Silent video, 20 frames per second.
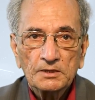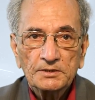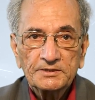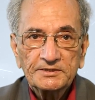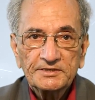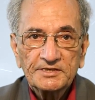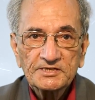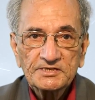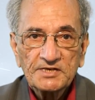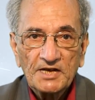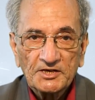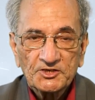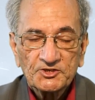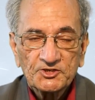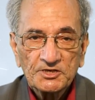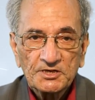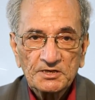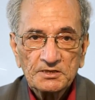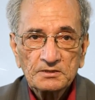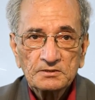In this
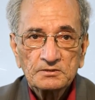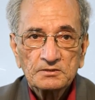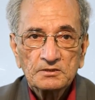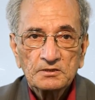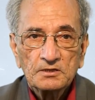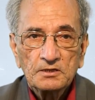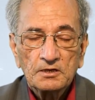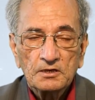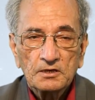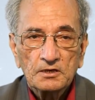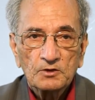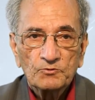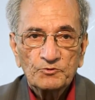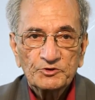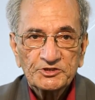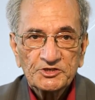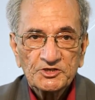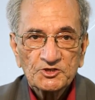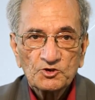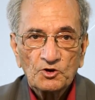lecture,
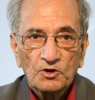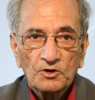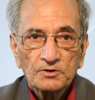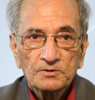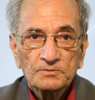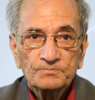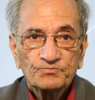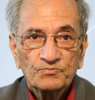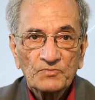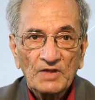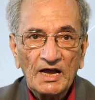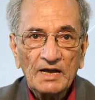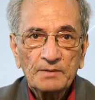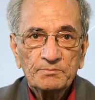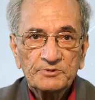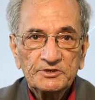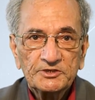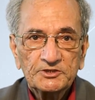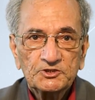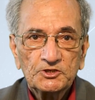which is on
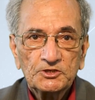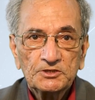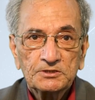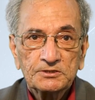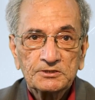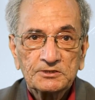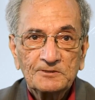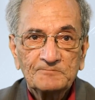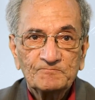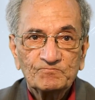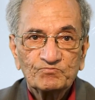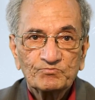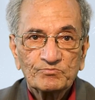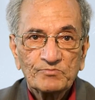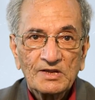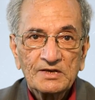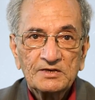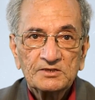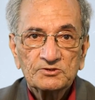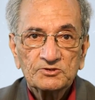MEG
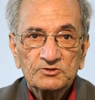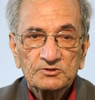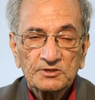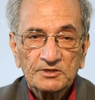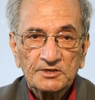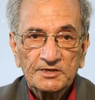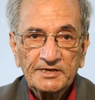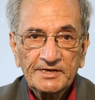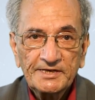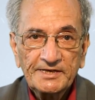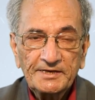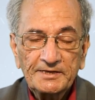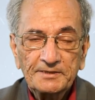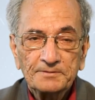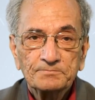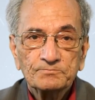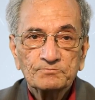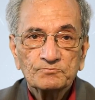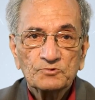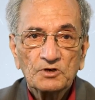
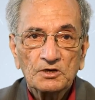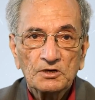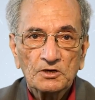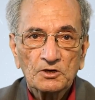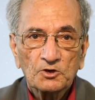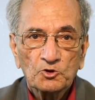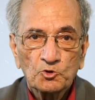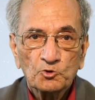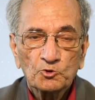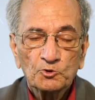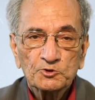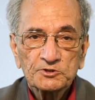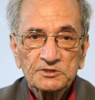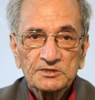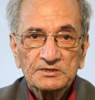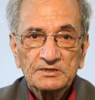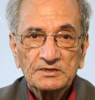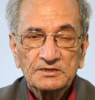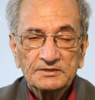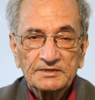13
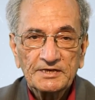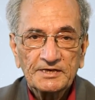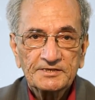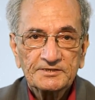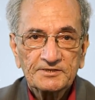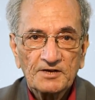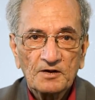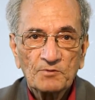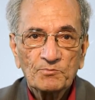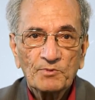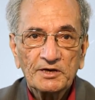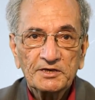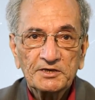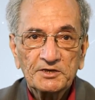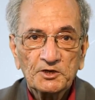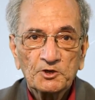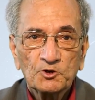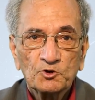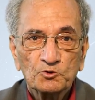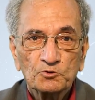course that is run by
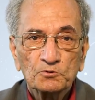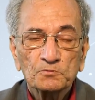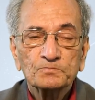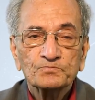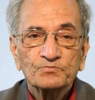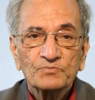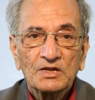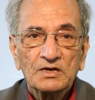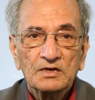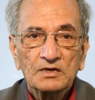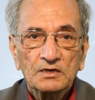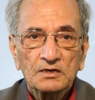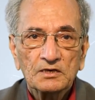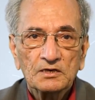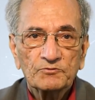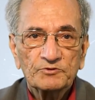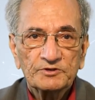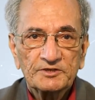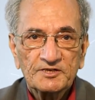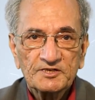IGNOU
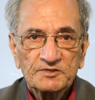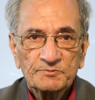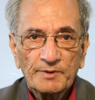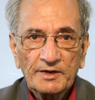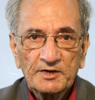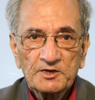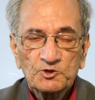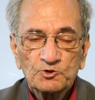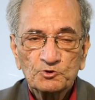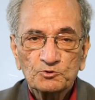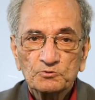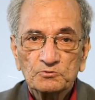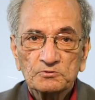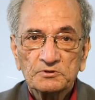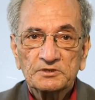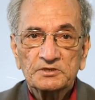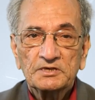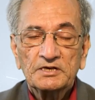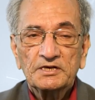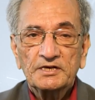with respect to
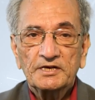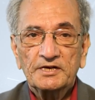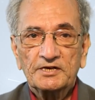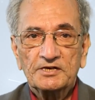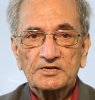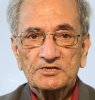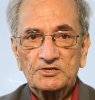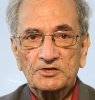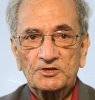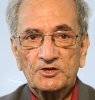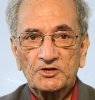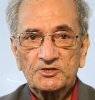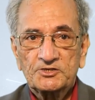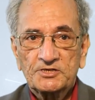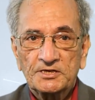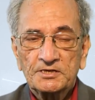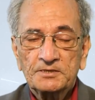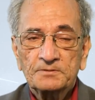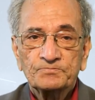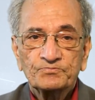English
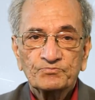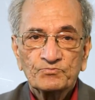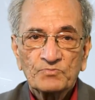literature,